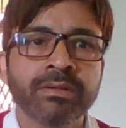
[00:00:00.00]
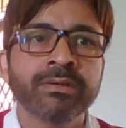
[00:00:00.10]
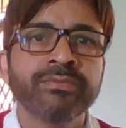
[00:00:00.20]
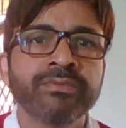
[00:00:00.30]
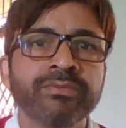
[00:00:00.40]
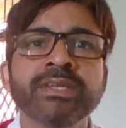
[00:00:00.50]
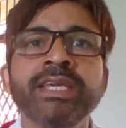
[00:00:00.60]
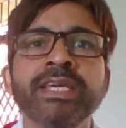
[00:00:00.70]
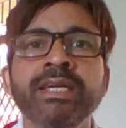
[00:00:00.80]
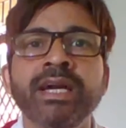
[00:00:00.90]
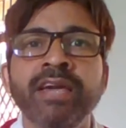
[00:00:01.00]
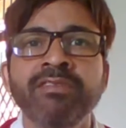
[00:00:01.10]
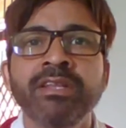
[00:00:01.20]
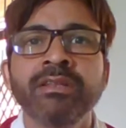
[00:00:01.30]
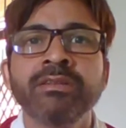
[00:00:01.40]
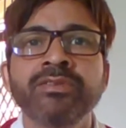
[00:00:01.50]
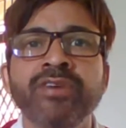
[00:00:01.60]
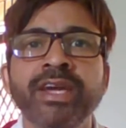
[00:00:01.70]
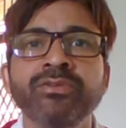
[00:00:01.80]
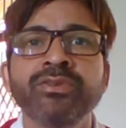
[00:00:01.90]
firstly I will
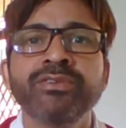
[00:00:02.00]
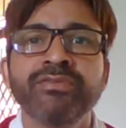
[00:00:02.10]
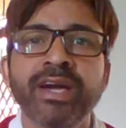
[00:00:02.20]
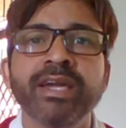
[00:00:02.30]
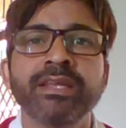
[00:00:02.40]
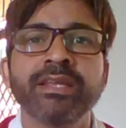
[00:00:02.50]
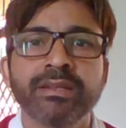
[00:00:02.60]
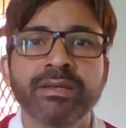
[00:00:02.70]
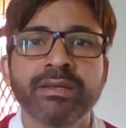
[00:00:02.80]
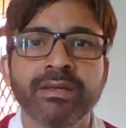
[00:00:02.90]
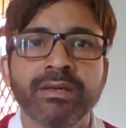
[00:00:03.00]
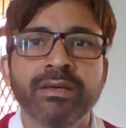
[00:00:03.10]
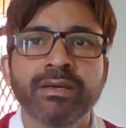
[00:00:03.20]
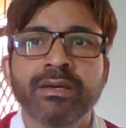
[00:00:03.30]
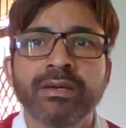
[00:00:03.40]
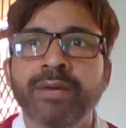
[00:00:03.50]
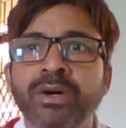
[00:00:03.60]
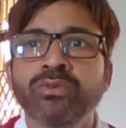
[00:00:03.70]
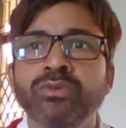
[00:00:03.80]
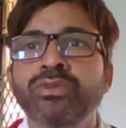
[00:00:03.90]
try to define
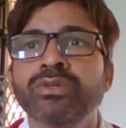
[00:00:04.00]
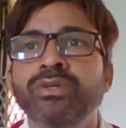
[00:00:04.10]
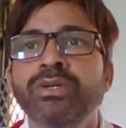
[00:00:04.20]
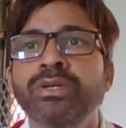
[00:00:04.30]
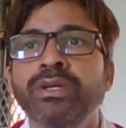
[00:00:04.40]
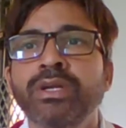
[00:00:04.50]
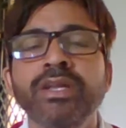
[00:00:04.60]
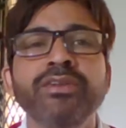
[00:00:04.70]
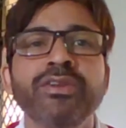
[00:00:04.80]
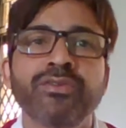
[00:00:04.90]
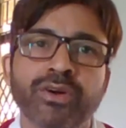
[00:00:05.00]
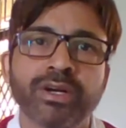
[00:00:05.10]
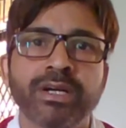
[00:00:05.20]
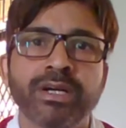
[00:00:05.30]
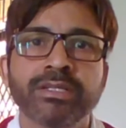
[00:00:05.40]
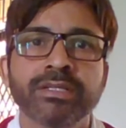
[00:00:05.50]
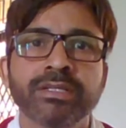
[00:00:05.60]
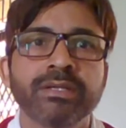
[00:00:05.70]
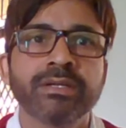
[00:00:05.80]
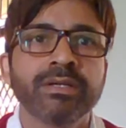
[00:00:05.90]
about Indian rock
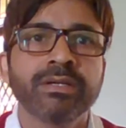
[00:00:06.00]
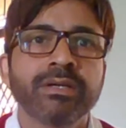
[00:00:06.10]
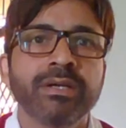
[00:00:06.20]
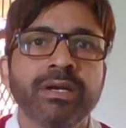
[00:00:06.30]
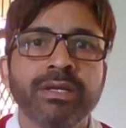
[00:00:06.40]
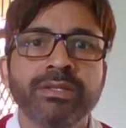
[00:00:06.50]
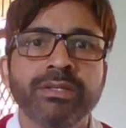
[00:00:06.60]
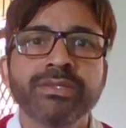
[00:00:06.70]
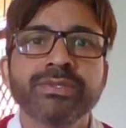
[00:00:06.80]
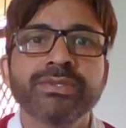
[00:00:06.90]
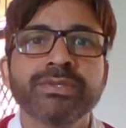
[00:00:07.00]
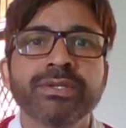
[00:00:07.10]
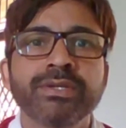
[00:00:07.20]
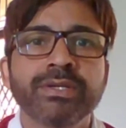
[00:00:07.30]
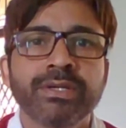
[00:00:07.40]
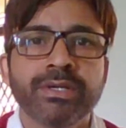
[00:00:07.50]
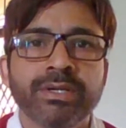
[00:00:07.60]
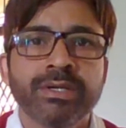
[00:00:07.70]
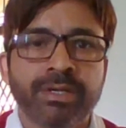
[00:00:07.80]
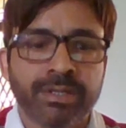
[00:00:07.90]
art. And
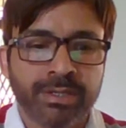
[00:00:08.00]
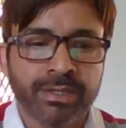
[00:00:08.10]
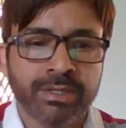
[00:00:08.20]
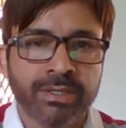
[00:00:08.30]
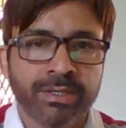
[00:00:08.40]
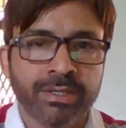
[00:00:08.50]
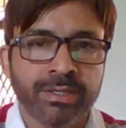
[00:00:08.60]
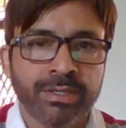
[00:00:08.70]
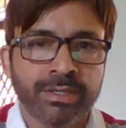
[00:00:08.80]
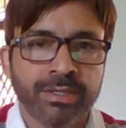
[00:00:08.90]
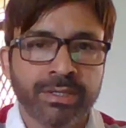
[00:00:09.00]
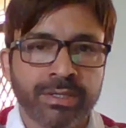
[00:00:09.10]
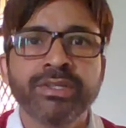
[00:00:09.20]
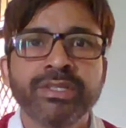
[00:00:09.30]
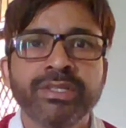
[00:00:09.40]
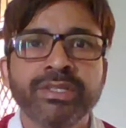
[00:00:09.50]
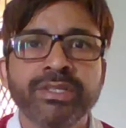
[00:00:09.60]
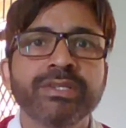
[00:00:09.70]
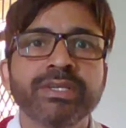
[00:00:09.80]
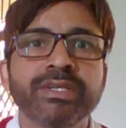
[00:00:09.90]
uh, for this,
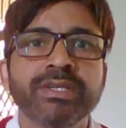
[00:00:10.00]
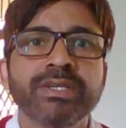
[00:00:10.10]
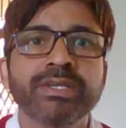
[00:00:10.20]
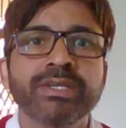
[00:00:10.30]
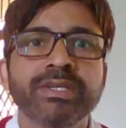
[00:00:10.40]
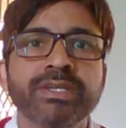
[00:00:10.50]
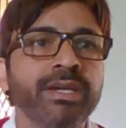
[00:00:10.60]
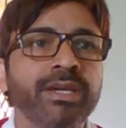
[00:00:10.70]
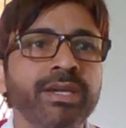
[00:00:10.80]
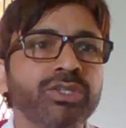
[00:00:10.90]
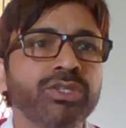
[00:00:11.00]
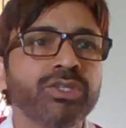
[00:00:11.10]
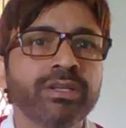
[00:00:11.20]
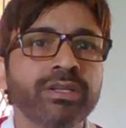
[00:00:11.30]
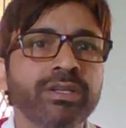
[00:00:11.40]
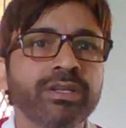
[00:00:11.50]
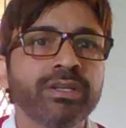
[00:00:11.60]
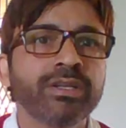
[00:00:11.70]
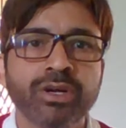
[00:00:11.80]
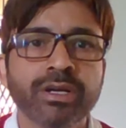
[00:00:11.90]
I will be taking a short
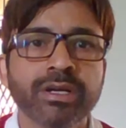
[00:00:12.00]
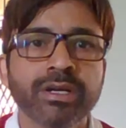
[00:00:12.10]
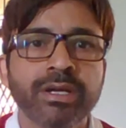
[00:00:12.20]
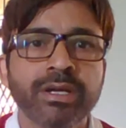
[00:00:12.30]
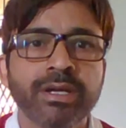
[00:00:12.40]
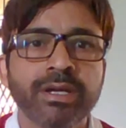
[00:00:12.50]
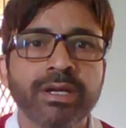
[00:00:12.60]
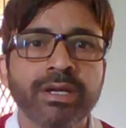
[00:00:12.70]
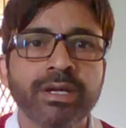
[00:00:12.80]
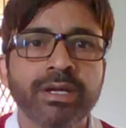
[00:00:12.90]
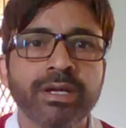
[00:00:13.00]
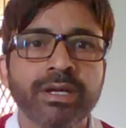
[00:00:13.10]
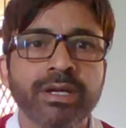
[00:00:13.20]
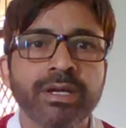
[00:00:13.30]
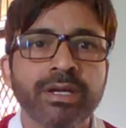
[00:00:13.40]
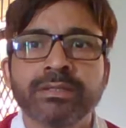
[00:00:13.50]
talk. And